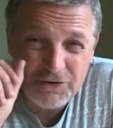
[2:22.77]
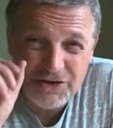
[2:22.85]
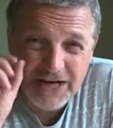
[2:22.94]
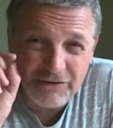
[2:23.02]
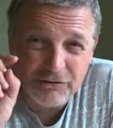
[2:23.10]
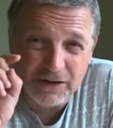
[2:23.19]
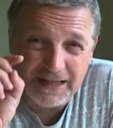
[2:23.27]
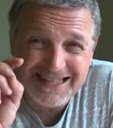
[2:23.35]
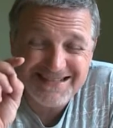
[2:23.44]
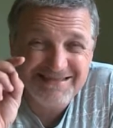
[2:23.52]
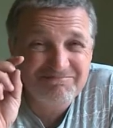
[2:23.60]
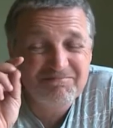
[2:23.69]

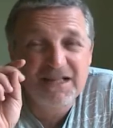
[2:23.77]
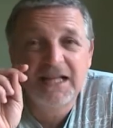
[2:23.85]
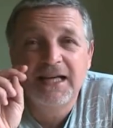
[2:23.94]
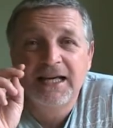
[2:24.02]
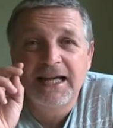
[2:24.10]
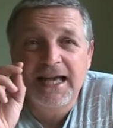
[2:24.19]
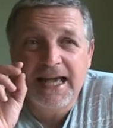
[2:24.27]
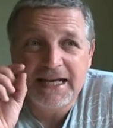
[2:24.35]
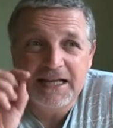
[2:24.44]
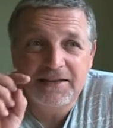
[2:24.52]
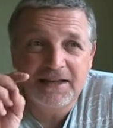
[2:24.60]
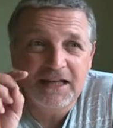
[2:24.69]
Generally,
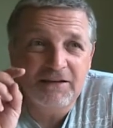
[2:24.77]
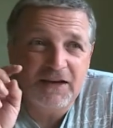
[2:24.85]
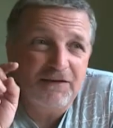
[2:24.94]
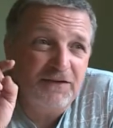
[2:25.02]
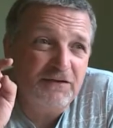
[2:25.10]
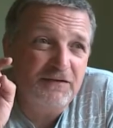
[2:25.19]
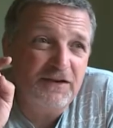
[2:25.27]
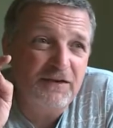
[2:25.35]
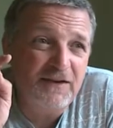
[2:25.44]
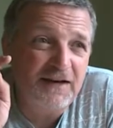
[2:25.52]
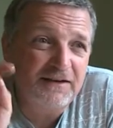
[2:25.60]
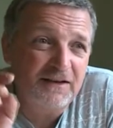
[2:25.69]
anything, if
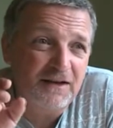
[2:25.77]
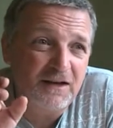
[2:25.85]
you've had